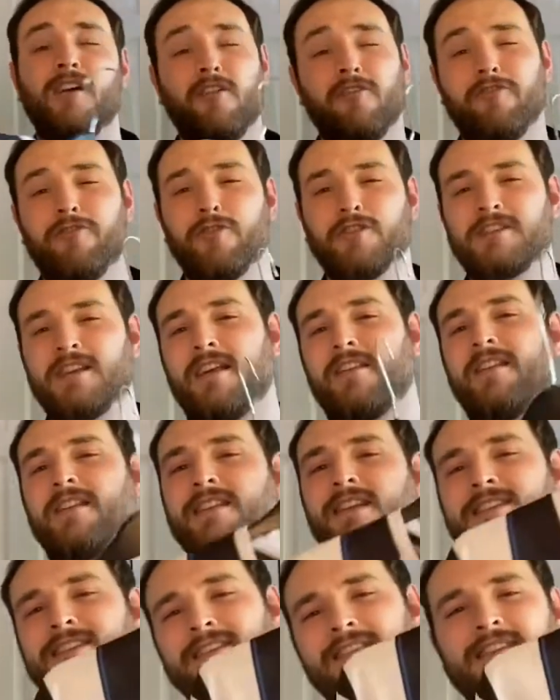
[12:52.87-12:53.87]
Unfortunately, I think
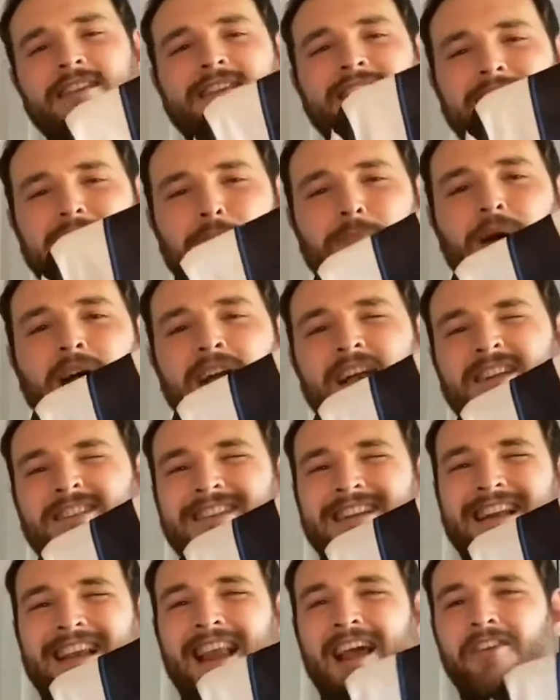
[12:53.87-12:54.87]
that's the season Cabaye
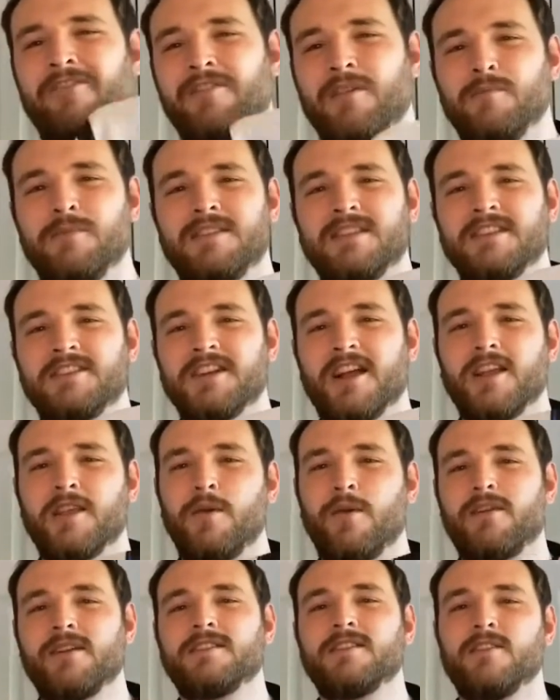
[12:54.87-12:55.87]
actually left them in the
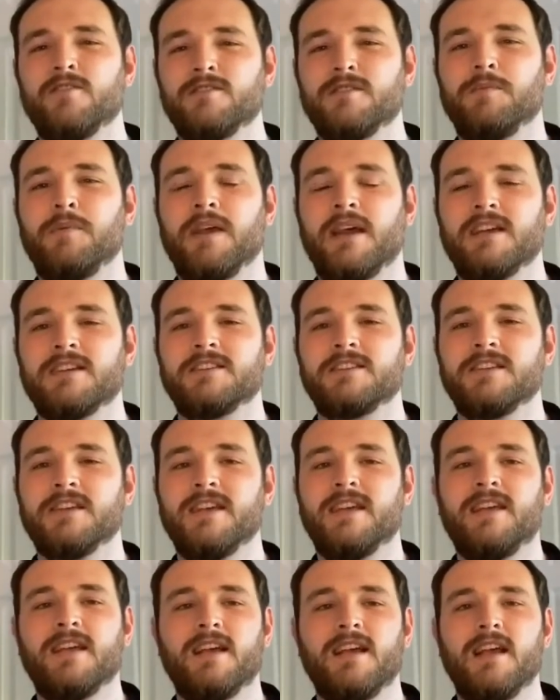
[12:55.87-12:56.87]
January to go to
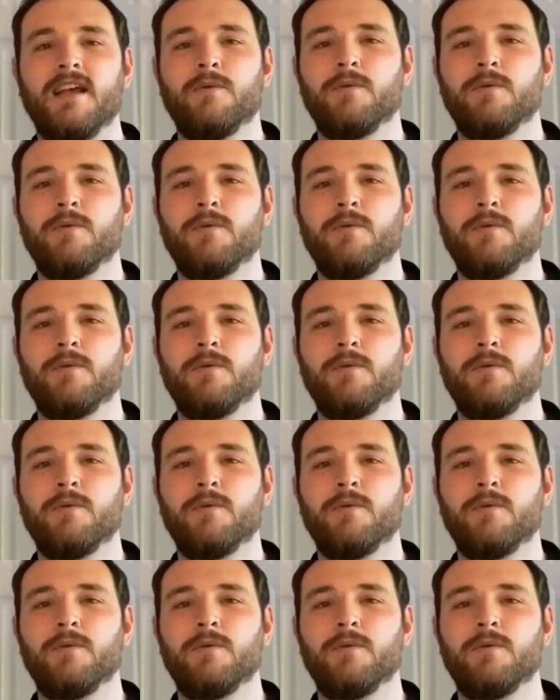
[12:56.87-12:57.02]
PSG